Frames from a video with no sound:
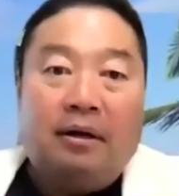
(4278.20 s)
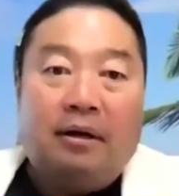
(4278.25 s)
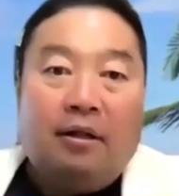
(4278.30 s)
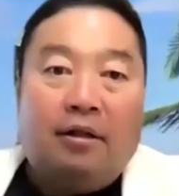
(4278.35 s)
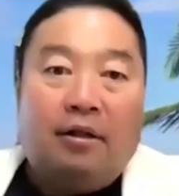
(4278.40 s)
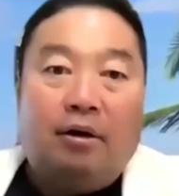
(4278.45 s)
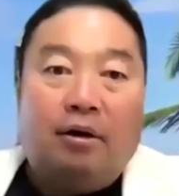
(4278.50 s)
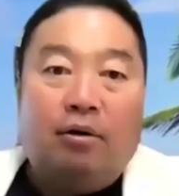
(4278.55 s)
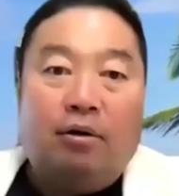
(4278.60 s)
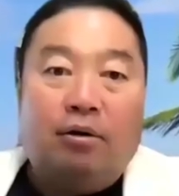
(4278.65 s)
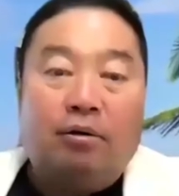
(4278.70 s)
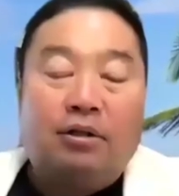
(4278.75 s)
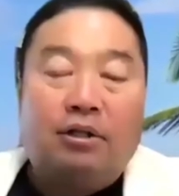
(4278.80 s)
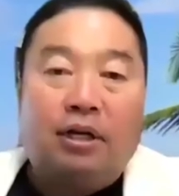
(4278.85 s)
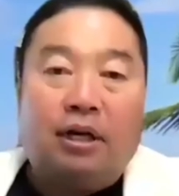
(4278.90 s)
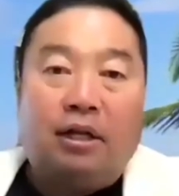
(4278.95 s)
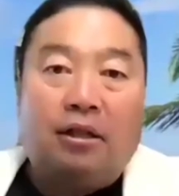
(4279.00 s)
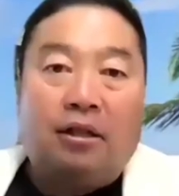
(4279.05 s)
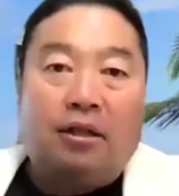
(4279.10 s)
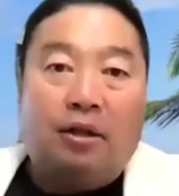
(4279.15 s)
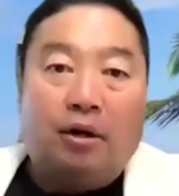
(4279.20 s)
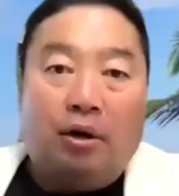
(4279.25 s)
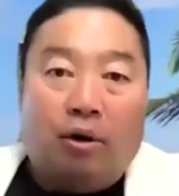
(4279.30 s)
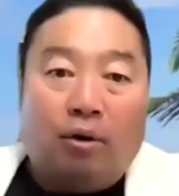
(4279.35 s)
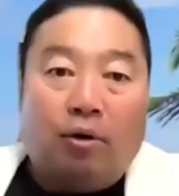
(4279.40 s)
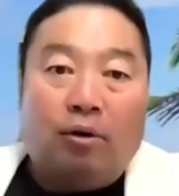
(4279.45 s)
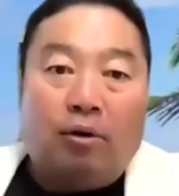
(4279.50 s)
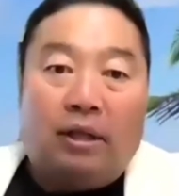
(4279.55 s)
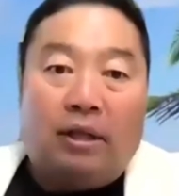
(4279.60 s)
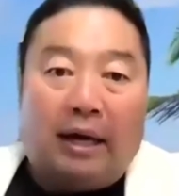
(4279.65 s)
So just
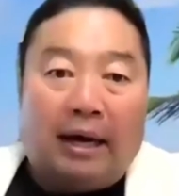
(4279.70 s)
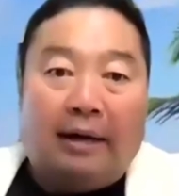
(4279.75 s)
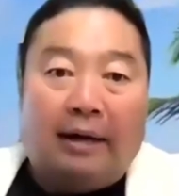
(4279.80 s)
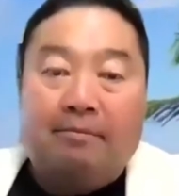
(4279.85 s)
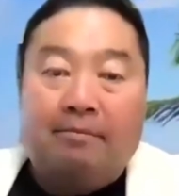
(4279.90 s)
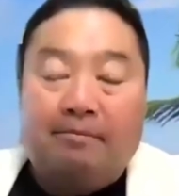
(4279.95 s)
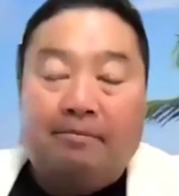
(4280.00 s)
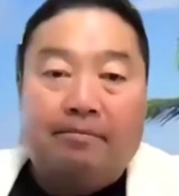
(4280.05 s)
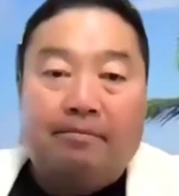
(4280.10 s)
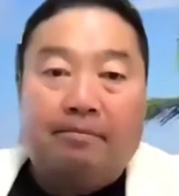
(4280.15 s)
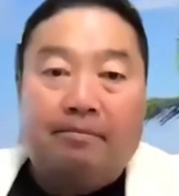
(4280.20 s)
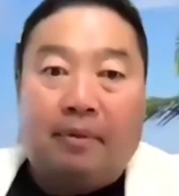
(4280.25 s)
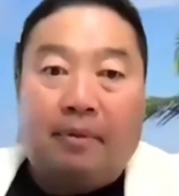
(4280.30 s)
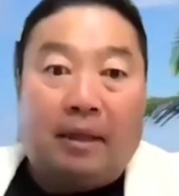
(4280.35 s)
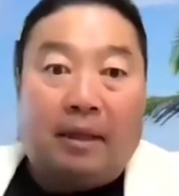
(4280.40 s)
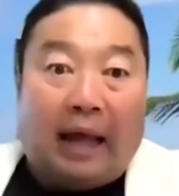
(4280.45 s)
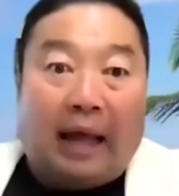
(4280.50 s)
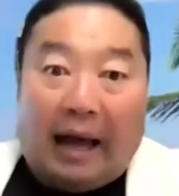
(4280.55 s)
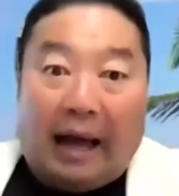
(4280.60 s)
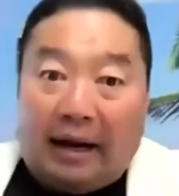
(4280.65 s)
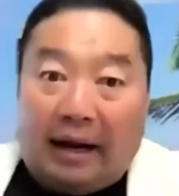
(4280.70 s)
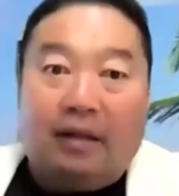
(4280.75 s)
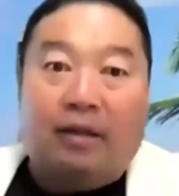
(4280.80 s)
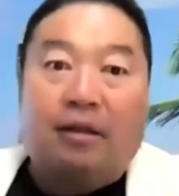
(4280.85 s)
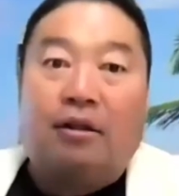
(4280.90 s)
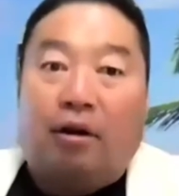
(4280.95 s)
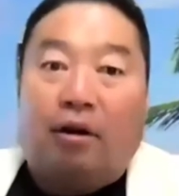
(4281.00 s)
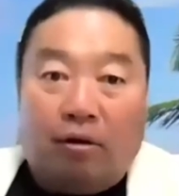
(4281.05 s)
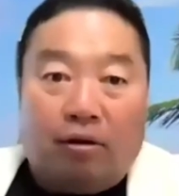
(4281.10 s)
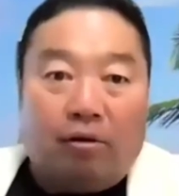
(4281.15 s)
know that that
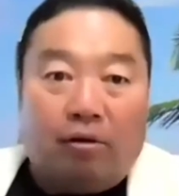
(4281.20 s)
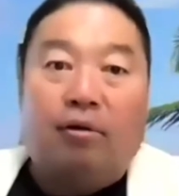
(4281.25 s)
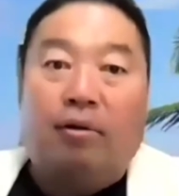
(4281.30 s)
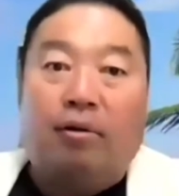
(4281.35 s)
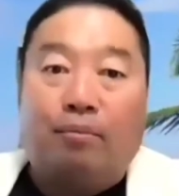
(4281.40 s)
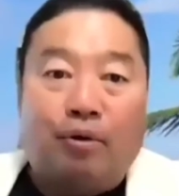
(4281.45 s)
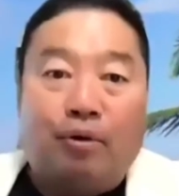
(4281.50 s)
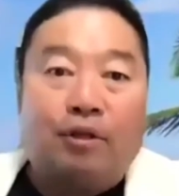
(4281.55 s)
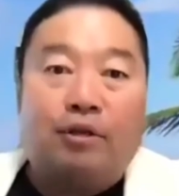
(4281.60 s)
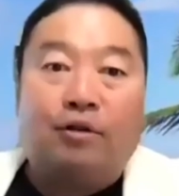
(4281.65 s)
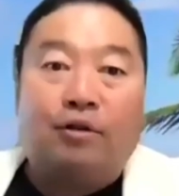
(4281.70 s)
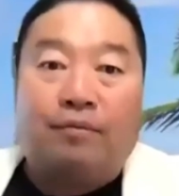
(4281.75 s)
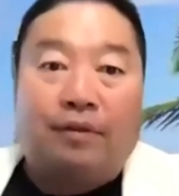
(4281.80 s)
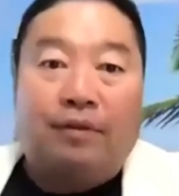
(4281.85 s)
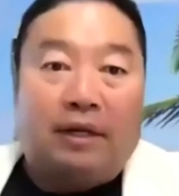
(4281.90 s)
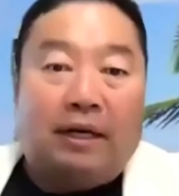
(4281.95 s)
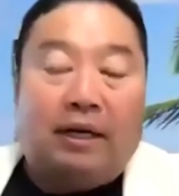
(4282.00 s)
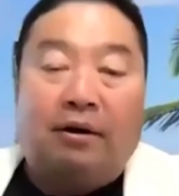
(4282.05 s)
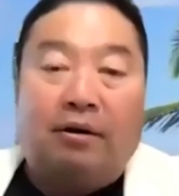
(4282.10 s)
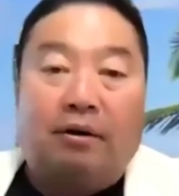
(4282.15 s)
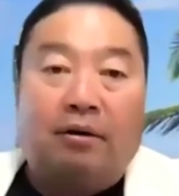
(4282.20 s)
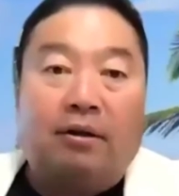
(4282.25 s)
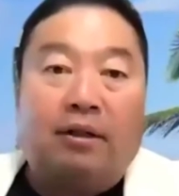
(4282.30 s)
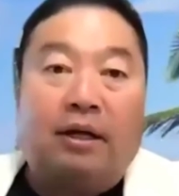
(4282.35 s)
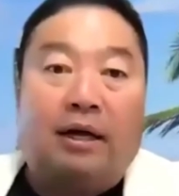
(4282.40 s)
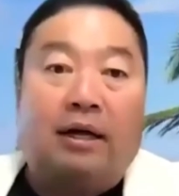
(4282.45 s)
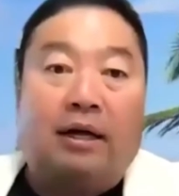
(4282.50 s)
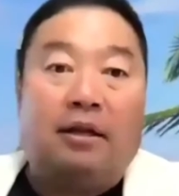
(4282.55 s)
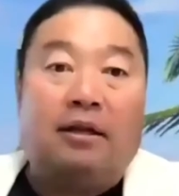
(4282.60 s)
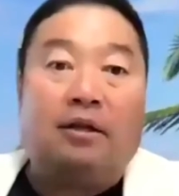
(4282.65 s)
is also a bridge of tears,
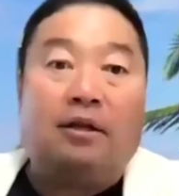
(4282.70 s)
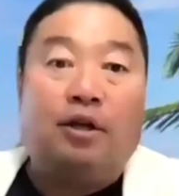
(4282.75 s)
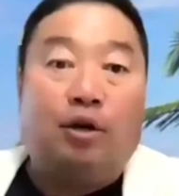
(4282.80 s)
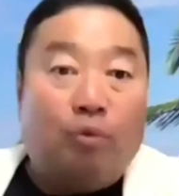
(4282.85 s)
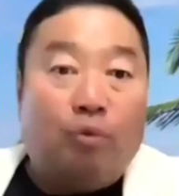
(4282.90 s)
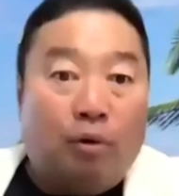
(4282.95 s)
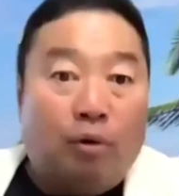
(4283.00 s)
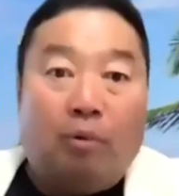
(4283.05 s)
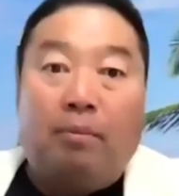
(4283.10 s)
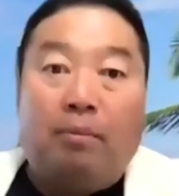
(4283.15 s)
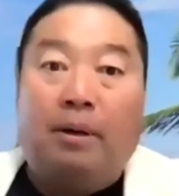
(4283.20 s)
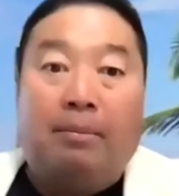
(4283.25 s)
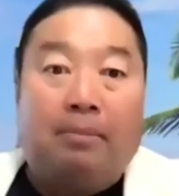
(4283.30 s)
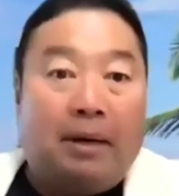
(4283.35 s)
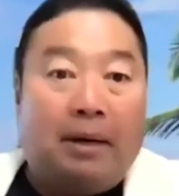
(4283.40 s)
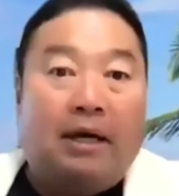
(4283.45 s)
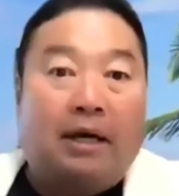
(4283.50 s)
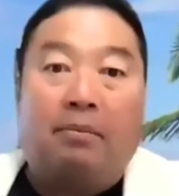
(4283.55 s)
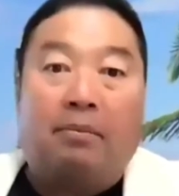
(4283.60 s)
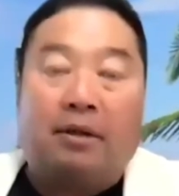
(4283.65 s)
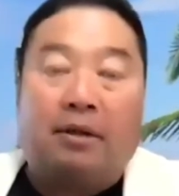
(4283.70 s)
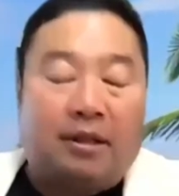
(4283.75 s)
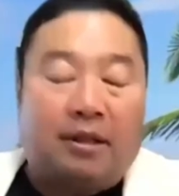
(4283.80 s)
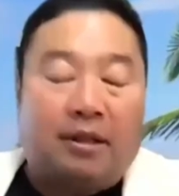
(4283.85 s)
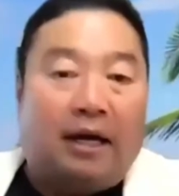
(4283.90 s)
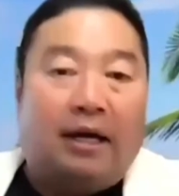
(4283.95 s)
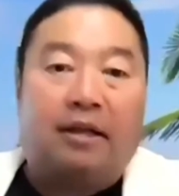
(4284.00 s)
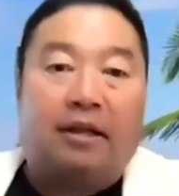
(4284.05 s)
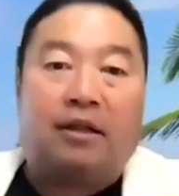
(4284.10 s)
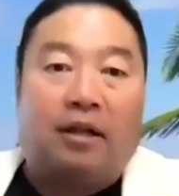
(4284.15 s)
and you will be making
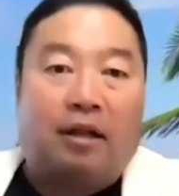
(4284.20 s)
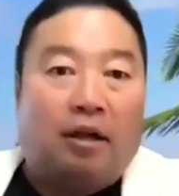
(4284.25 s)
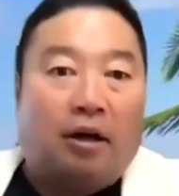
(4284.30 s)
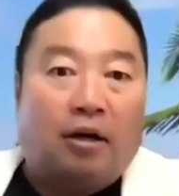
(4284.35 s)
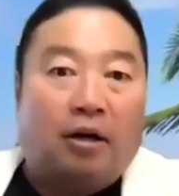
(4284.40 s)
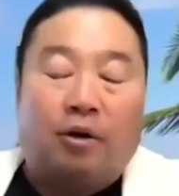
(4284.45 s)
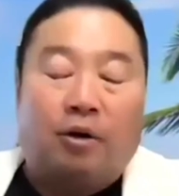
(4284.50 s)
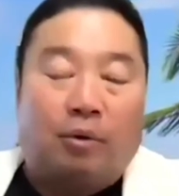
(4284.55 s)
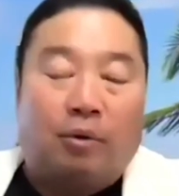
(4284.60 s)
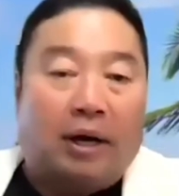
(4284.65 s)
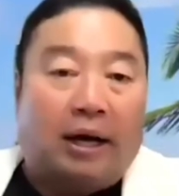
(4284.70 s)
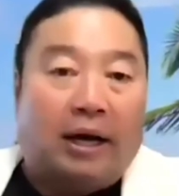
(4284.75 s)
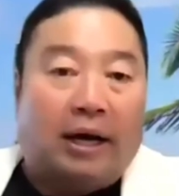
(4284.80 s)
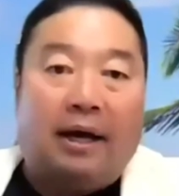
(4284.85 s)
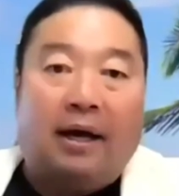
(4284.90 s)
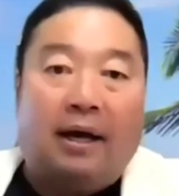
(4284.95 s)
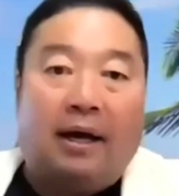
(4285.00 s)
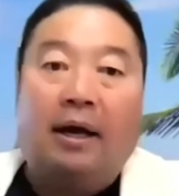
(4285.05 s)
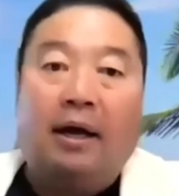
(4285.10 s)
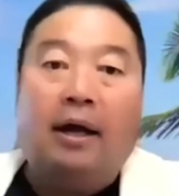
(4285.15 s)
mistakes along the way.